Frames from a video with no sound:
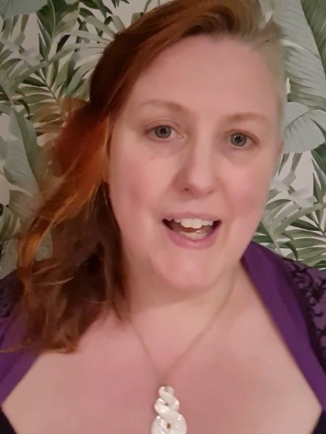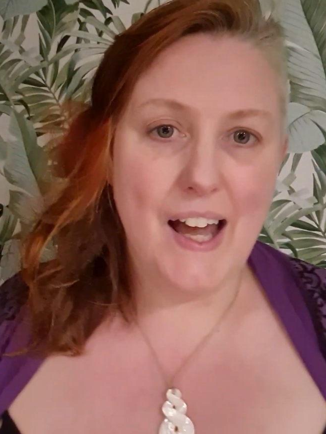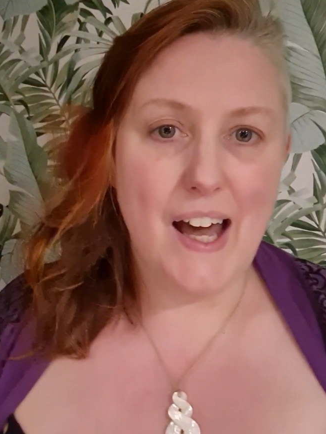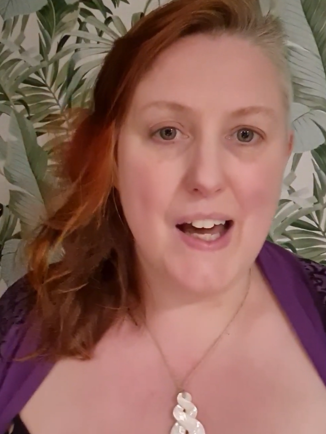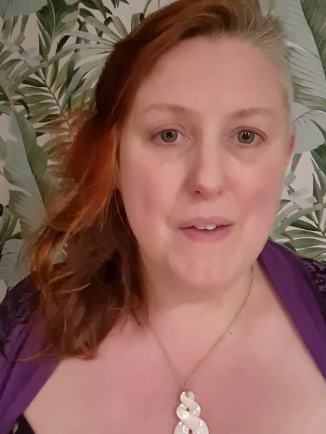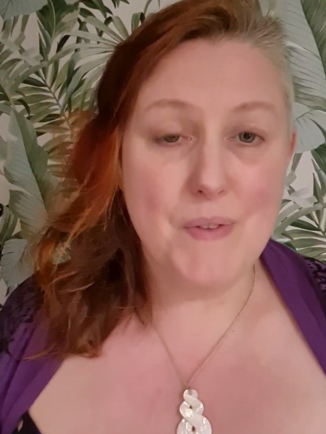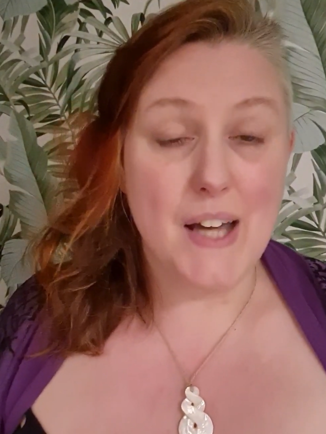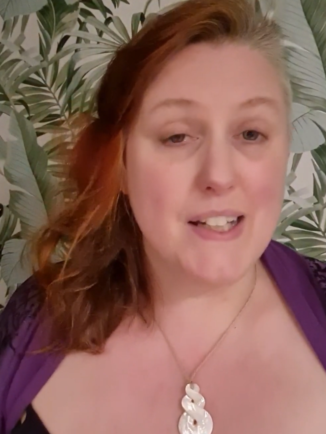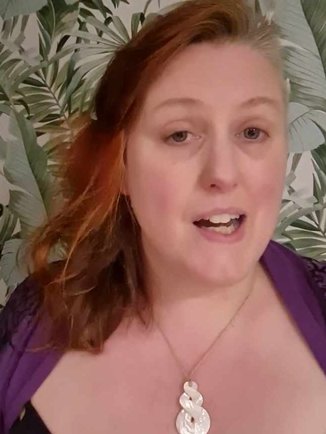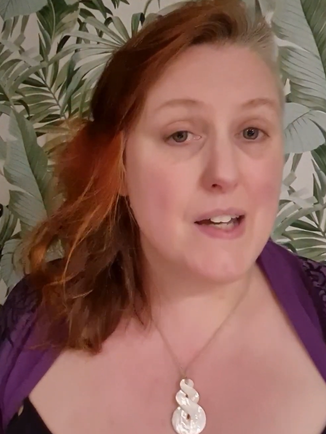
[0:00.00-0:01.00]

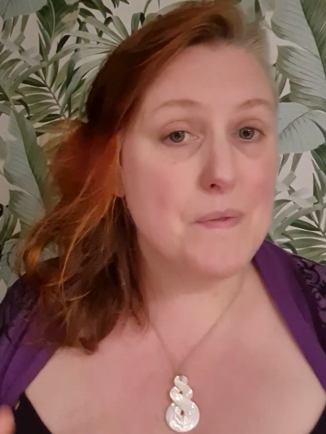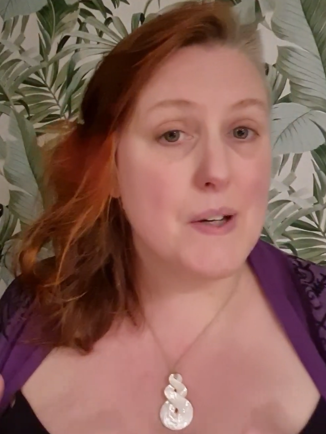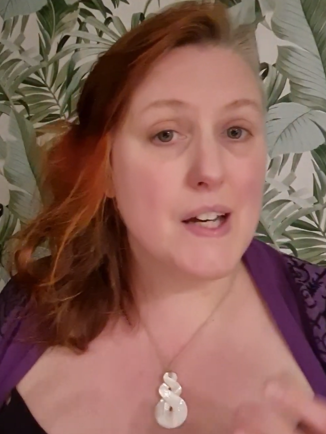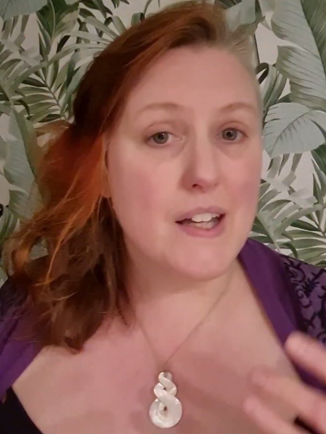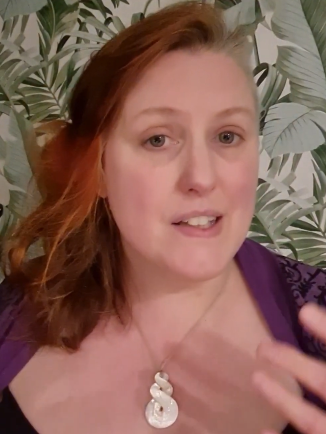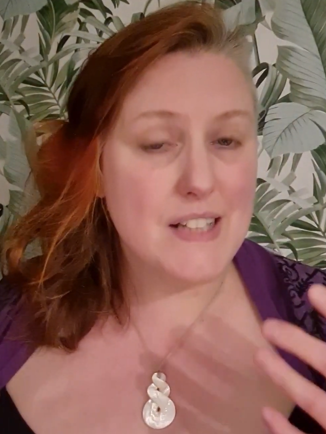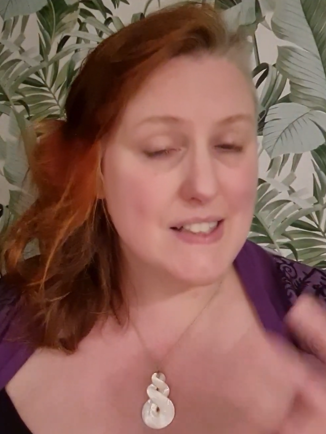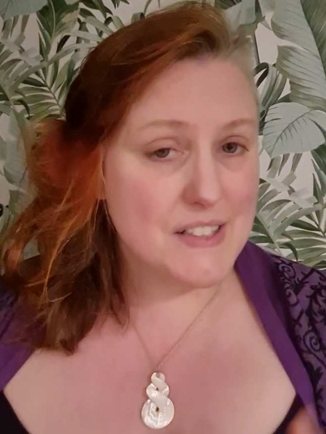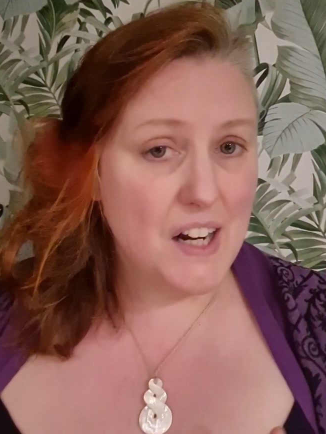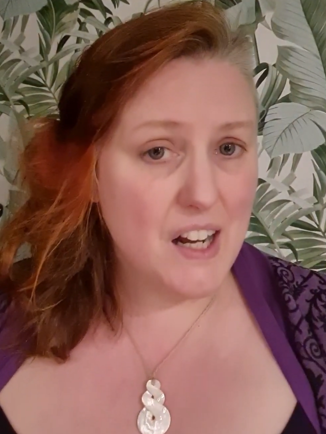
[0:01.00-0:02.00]
and I'm a
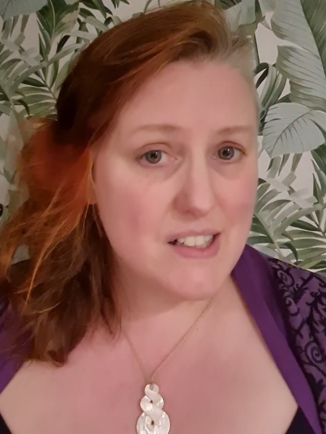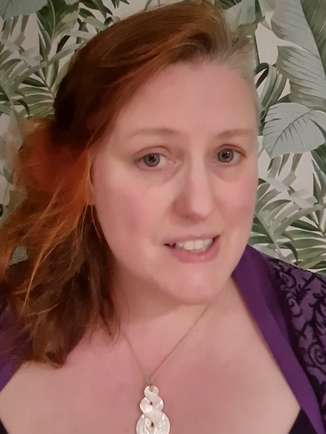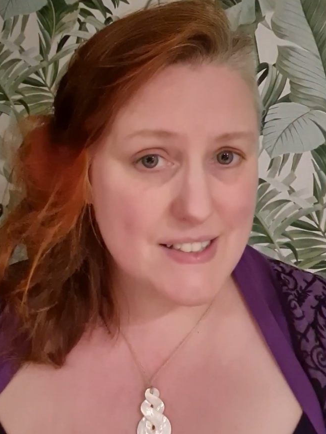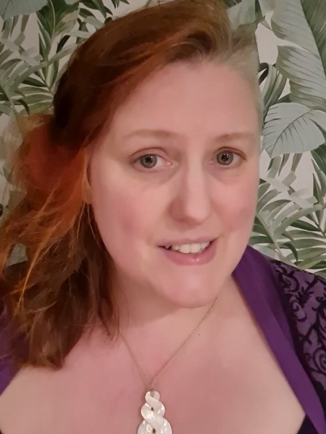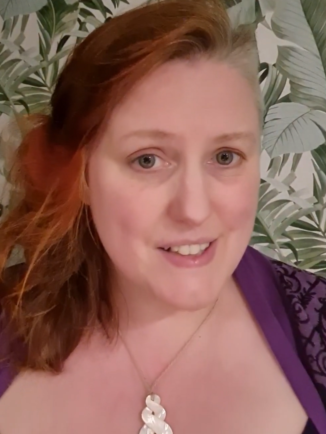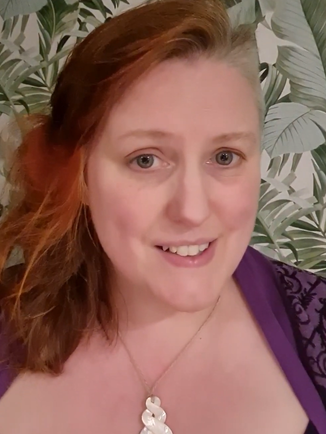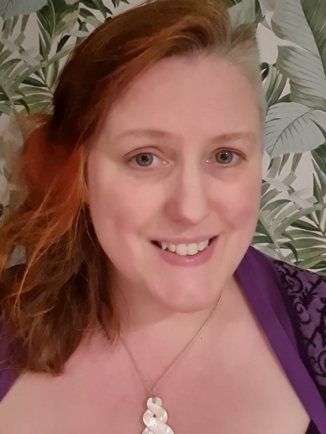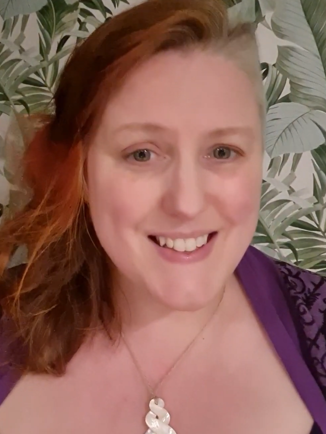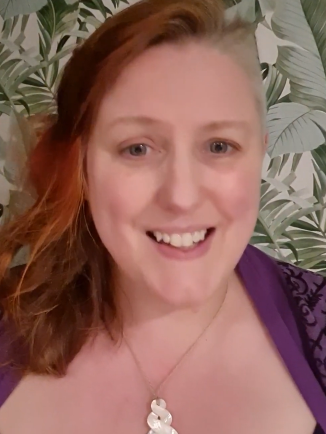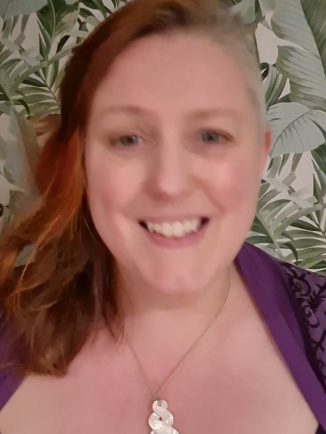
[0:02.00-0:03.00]
textile artist and dancer.